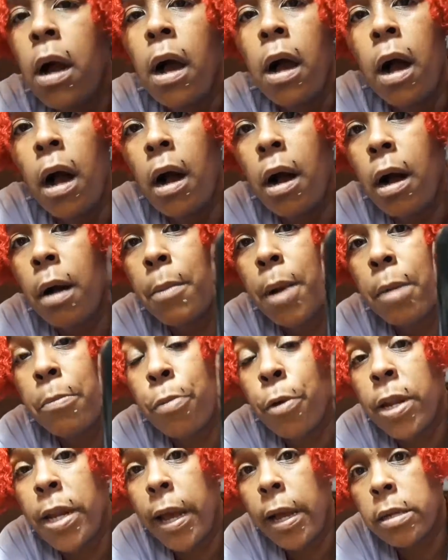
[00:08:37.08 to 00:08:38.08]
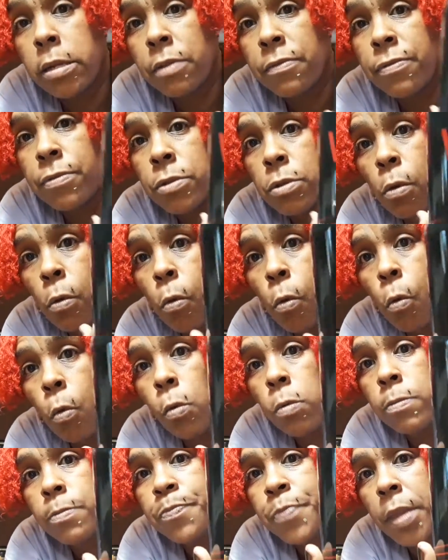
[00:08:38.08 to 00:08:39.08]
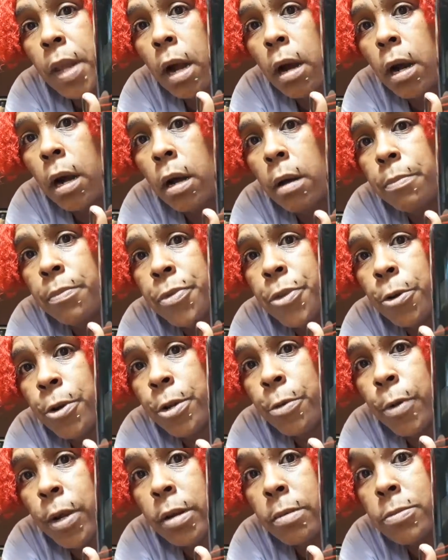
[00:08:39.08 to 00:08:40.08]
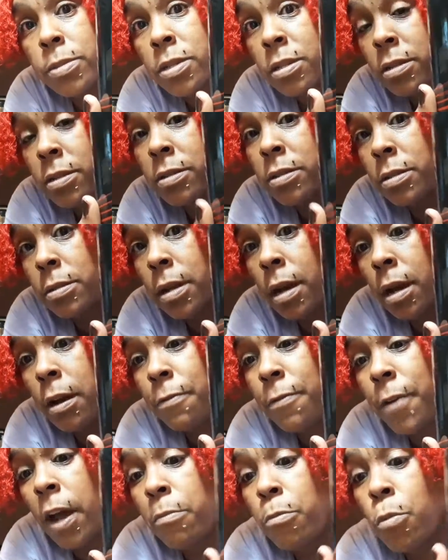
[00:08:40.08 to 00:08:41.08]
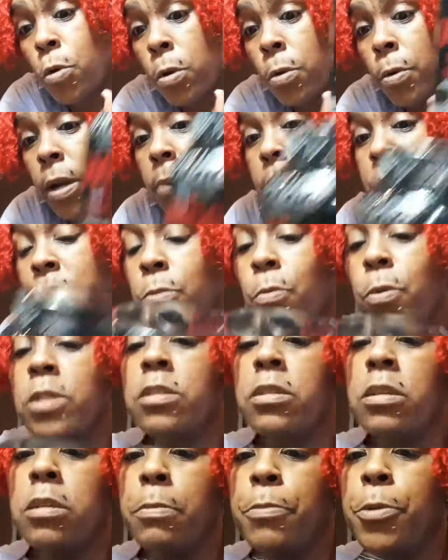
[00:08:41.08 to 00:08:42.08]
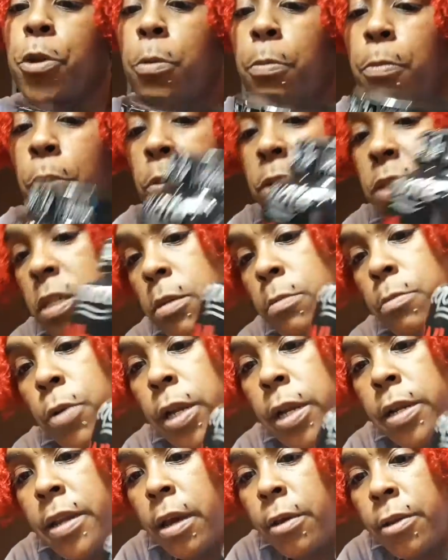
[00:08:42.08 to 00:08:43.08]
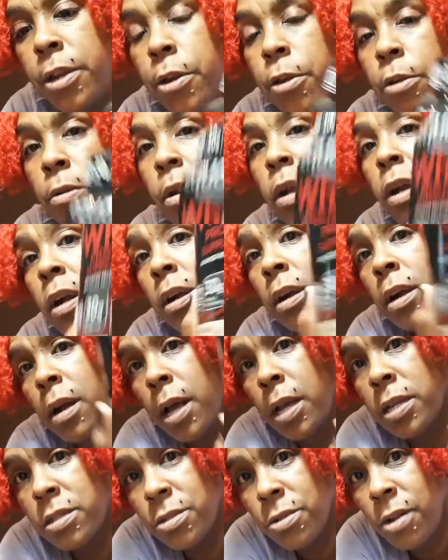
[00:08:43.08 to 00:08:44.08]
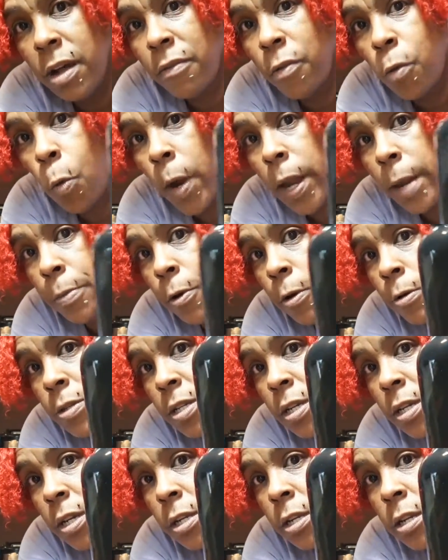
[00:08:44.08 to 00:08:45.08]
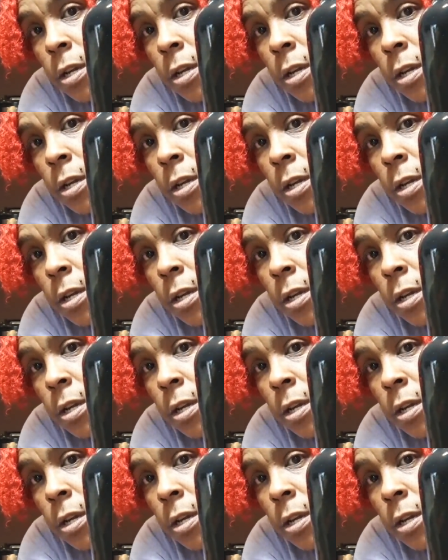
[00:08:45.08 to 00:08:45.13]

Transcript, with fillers: um, I'm pretty active. So um, 30 grams is uh, five more grams than what's in the pure protein brand down here. I still have a whey protein.